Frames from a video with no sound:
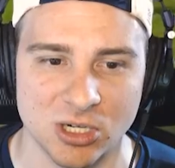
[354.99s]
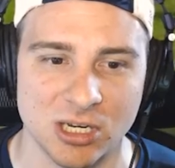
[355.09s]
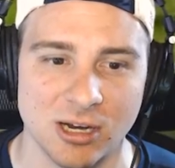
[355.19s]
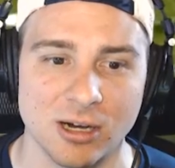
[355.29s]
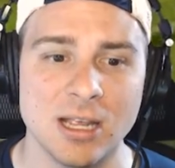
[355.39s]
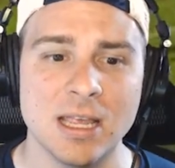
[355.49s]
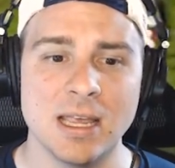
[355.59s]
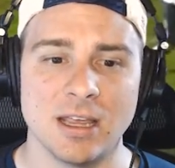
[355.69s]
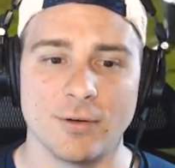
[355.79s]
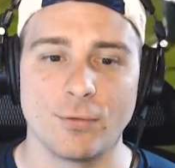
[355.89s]
here.
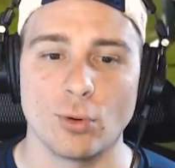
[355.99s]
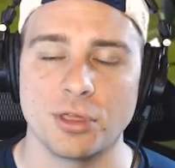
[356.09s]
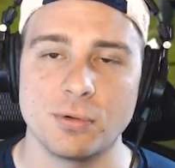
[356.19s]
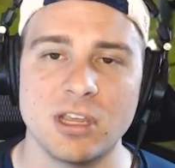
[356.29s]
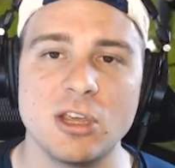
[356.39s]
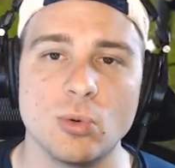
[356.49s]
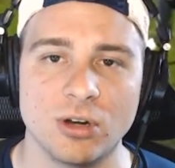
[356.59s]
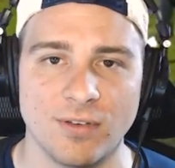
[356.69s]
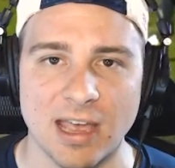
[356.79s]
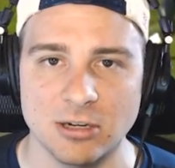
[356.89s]
In a 4-3, he would
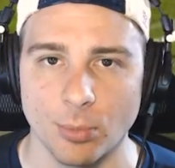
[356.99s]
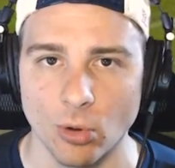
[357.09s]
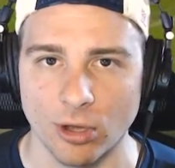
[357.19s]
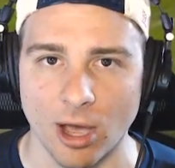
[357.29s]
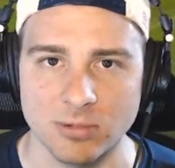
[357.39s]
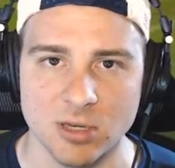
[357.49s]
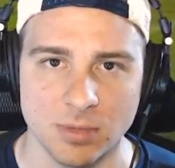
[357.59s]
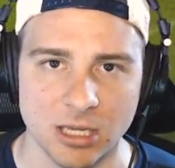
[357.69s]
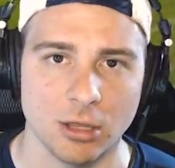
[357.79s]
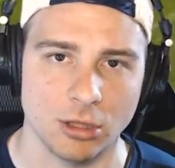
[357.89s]
have had to bulk up to
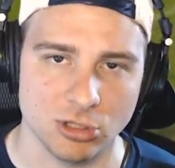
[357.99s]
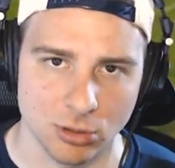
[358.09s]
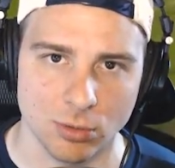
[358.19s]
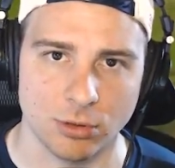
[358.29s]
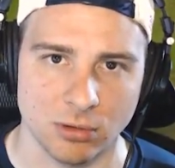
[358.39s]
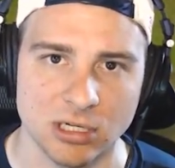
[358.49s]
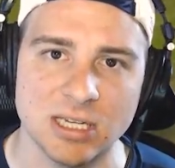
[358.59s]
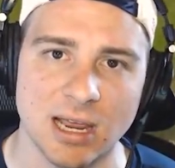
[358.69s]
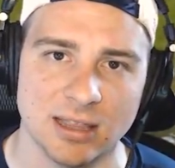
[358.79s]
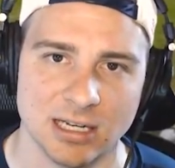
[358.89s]
be a true 3
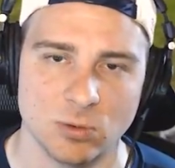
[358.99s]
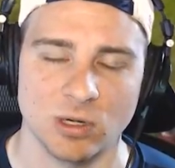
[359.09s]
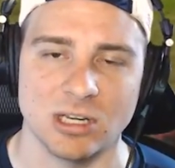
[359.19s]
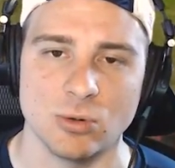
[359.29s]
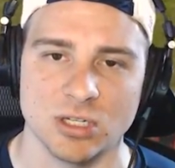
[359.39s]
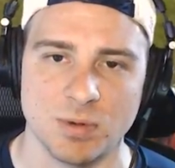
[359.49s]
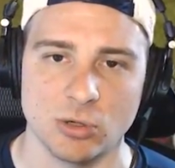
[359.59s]
tech. That's where he was being